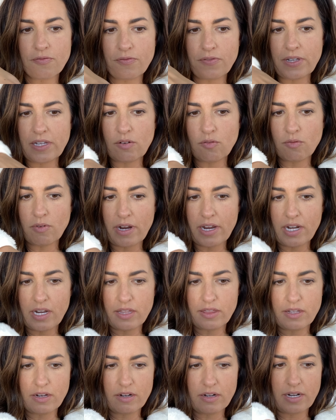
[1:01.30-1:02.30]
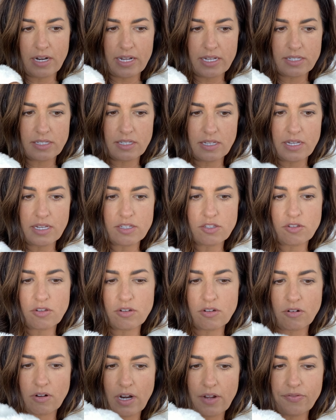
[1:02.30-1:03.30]
fit right in there nicely so you
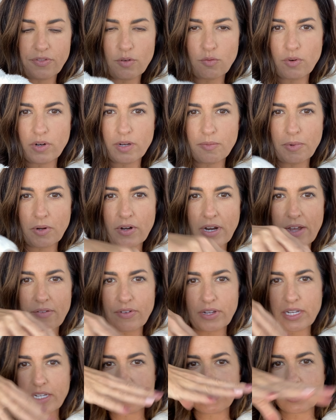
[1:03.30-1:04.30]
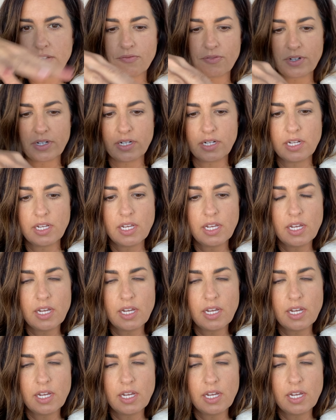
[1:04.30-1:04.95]
don't have to worry about having a different